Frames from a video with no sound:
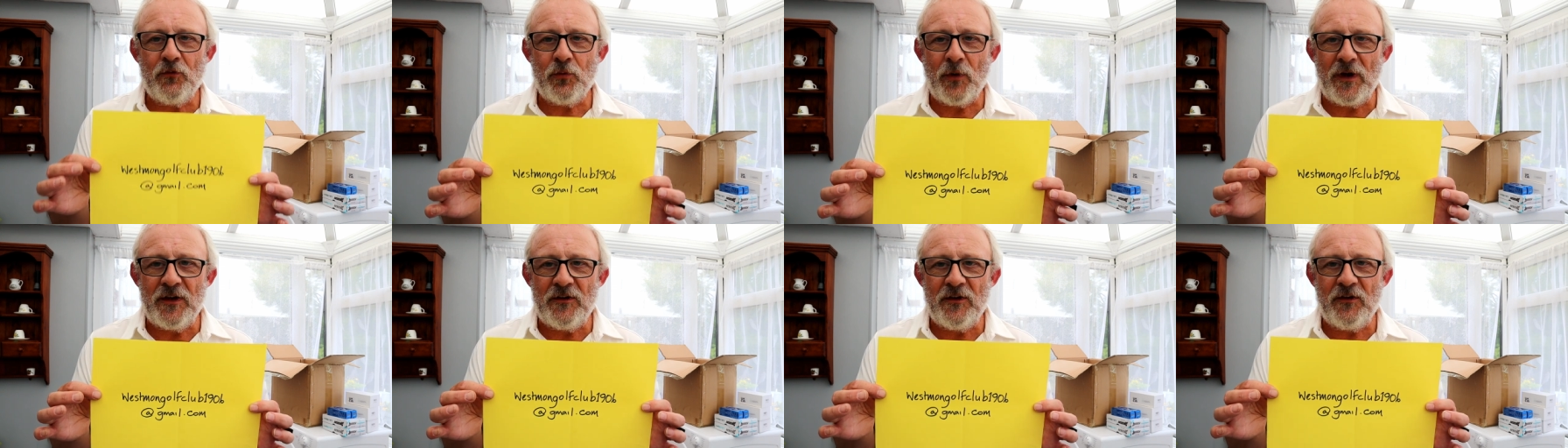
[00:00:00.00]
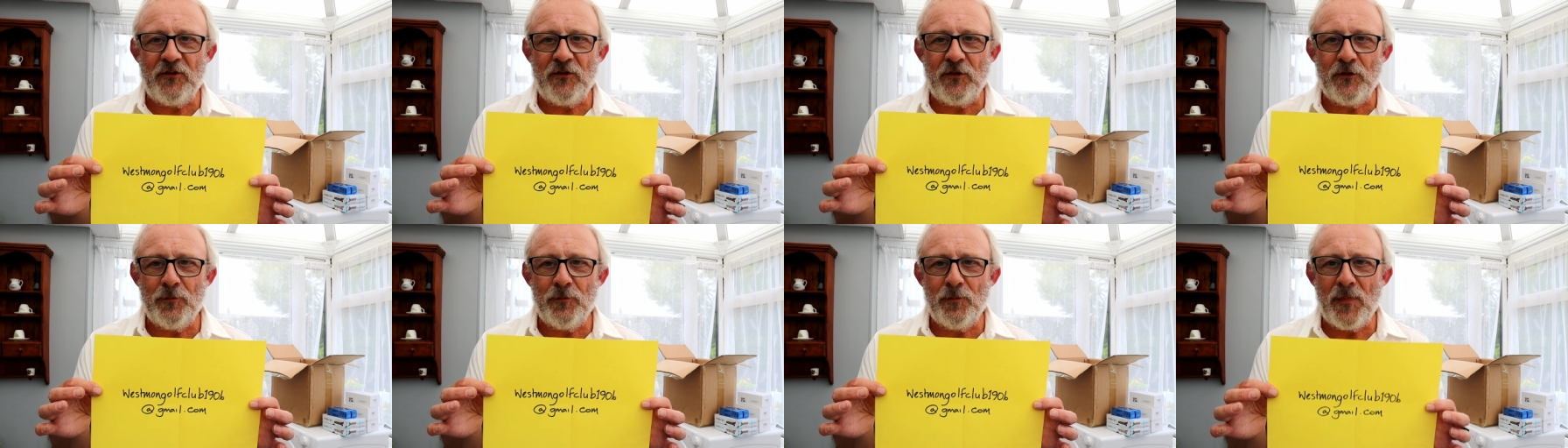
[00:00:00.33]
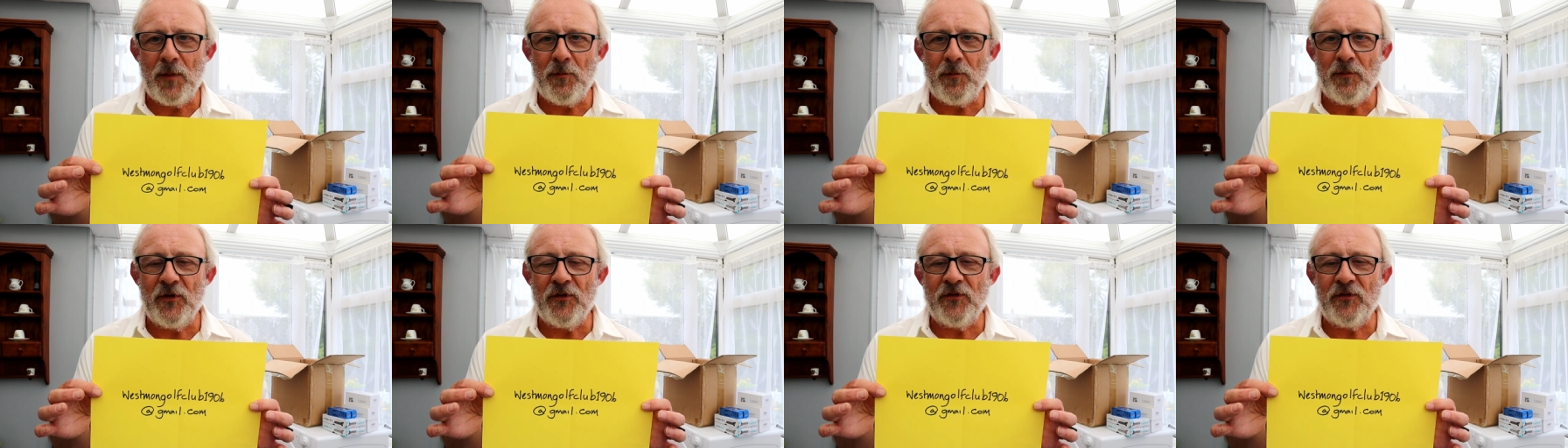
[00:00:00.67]
22
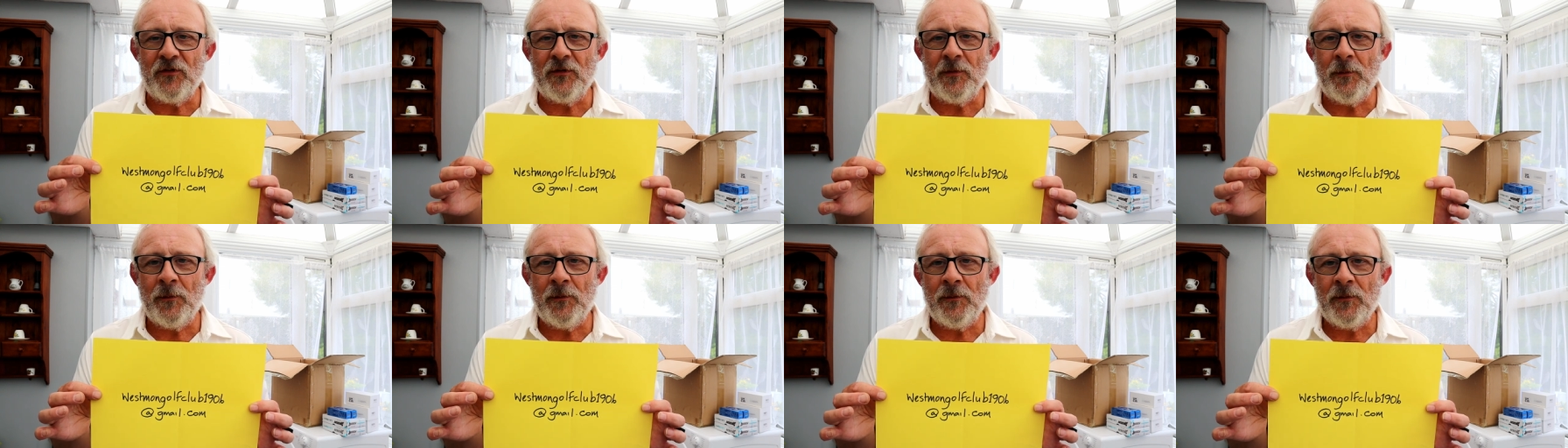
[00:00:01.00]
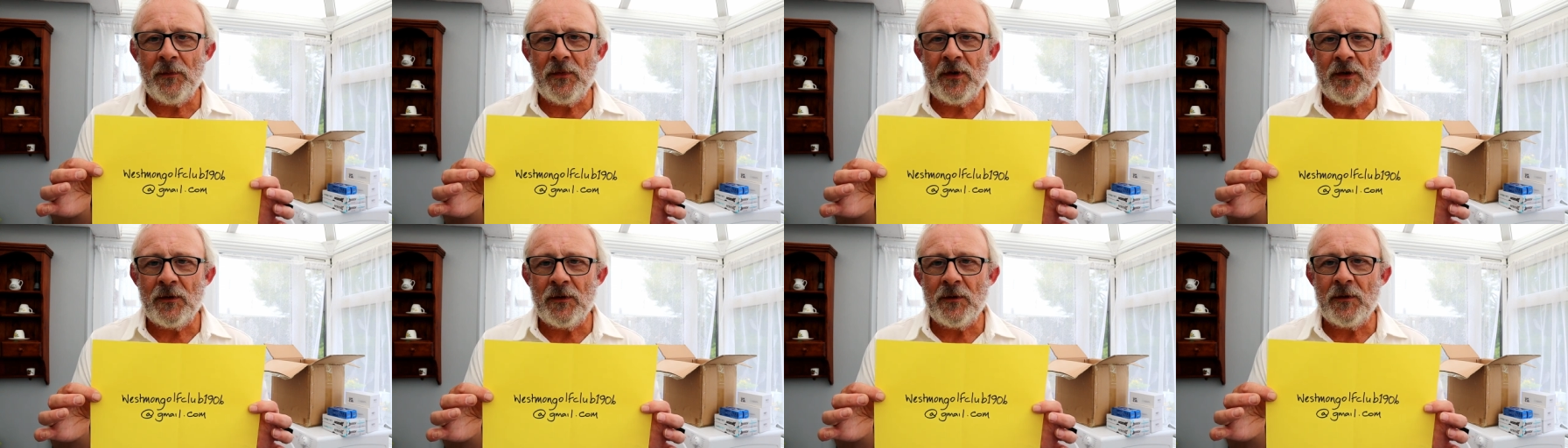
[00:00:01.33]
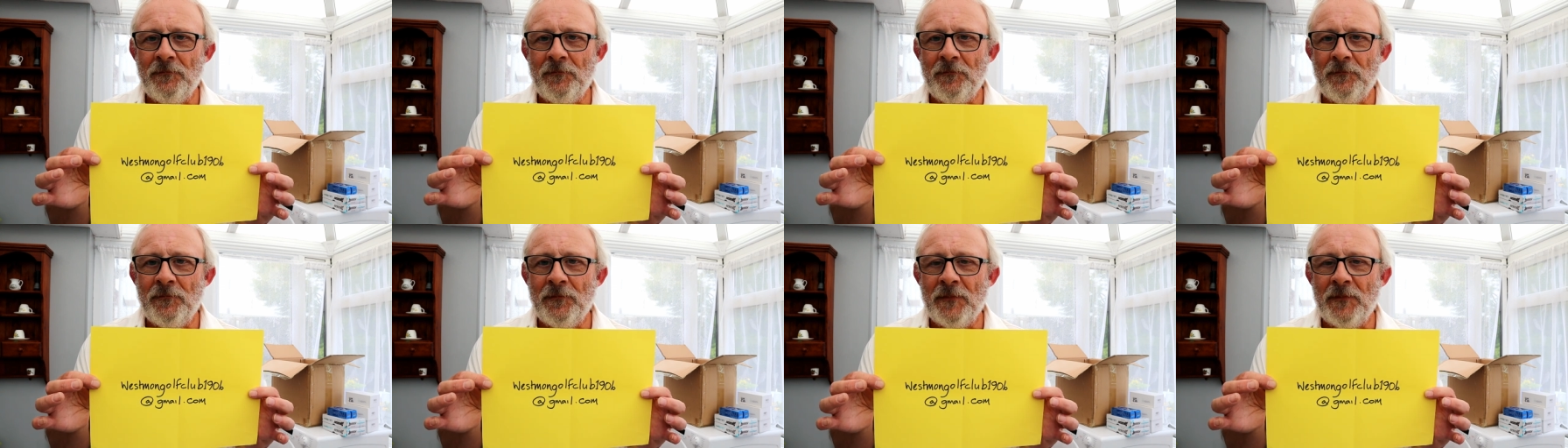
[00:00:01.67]
members.
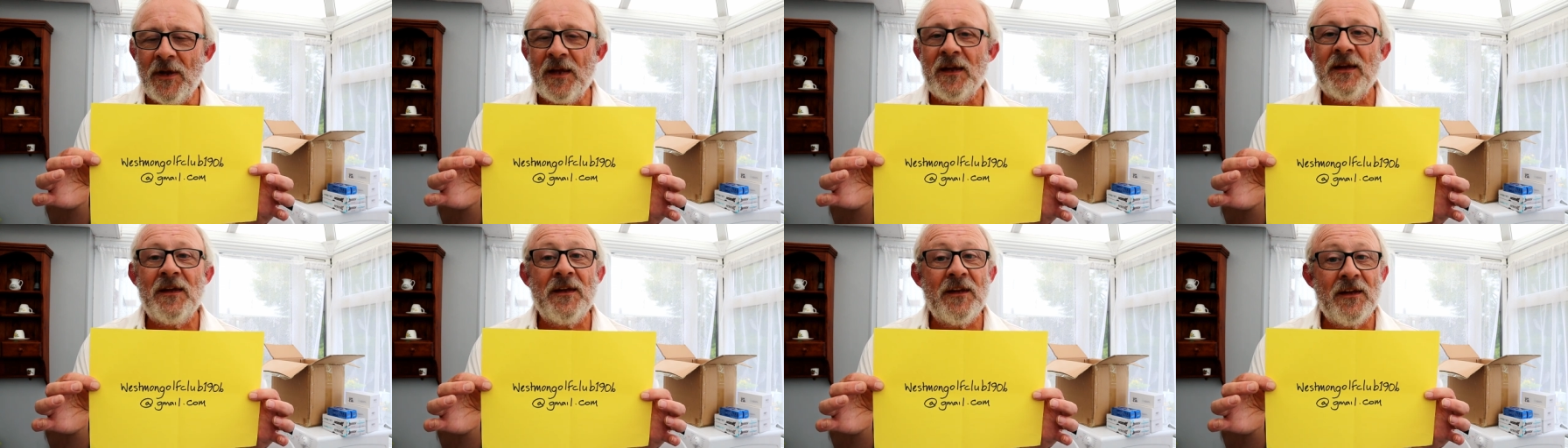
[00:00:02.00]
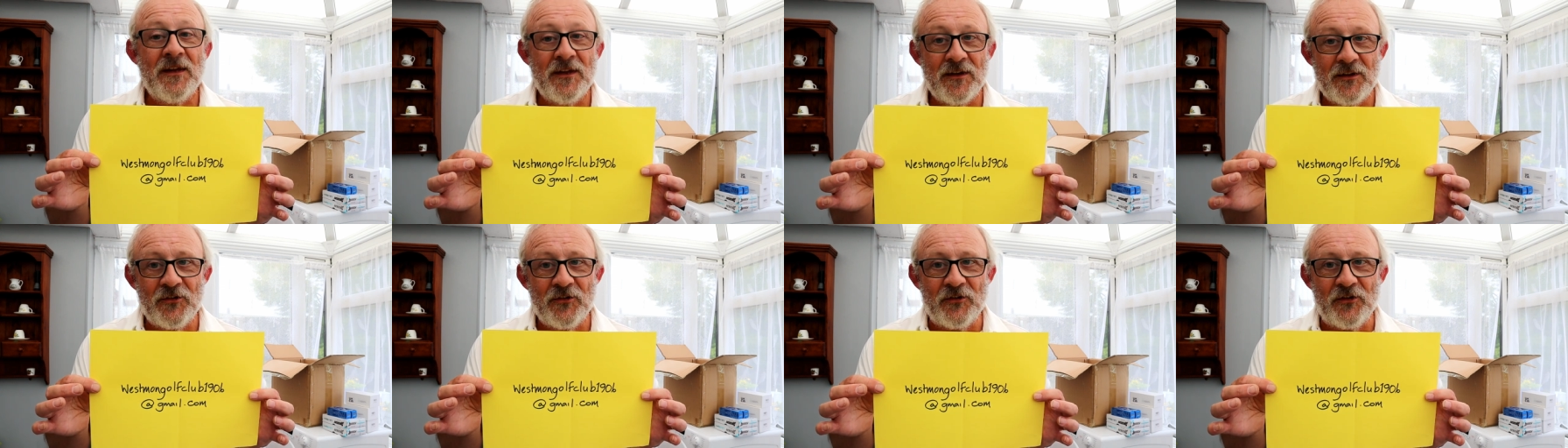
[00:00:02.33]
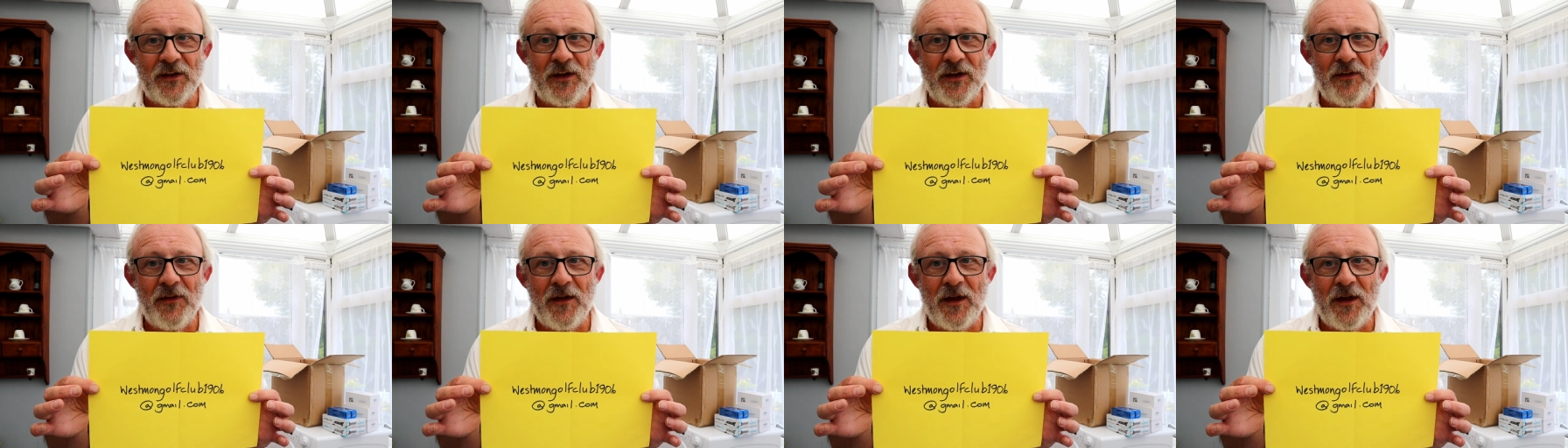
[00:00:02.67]

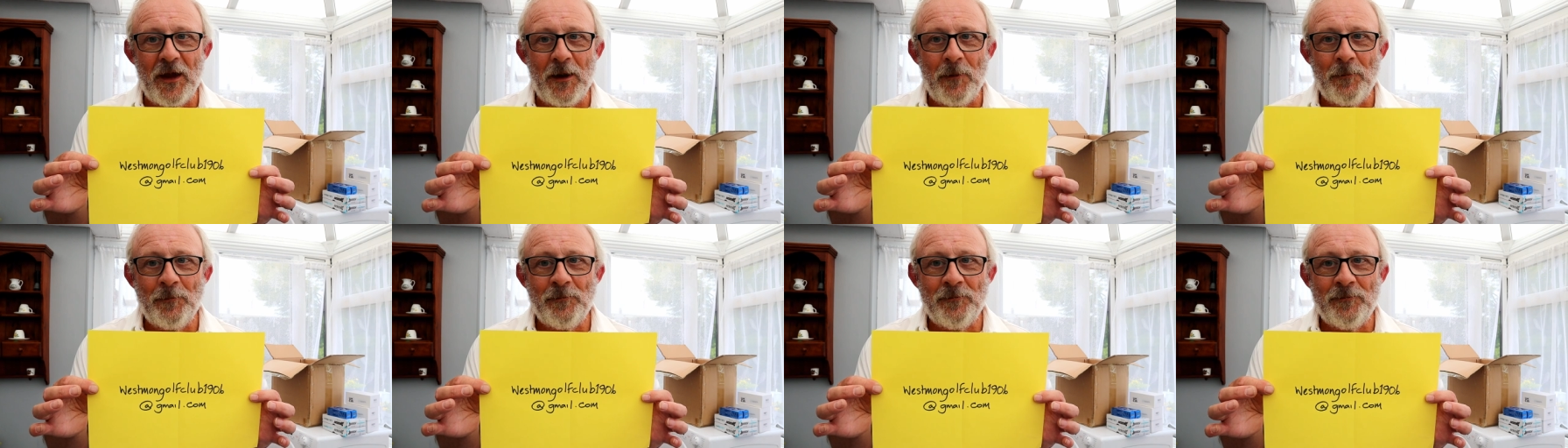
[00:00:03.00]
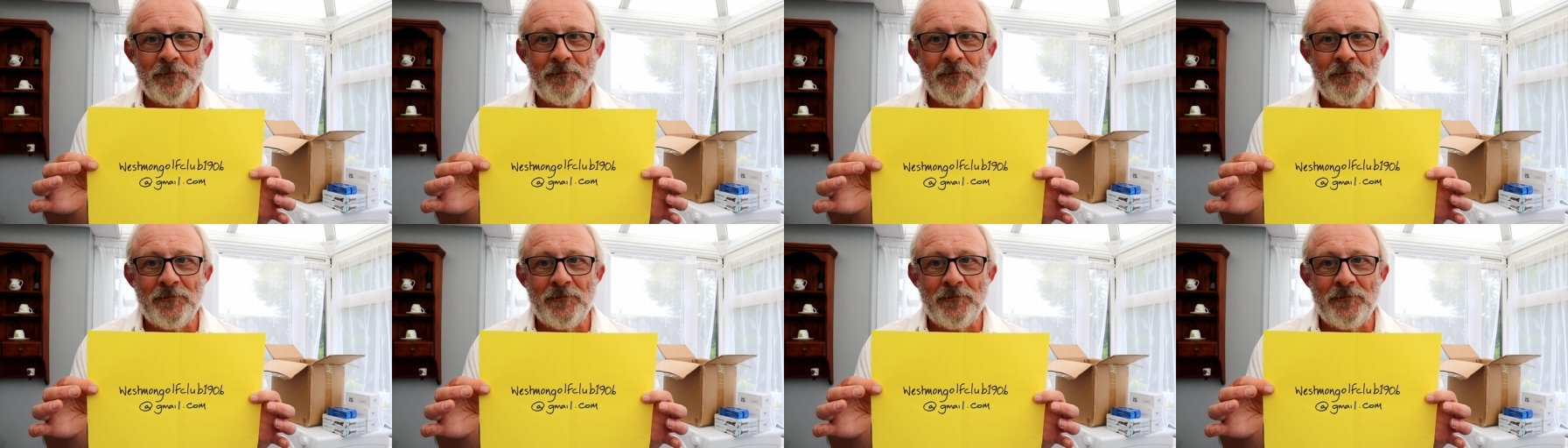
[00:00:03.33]
See you there.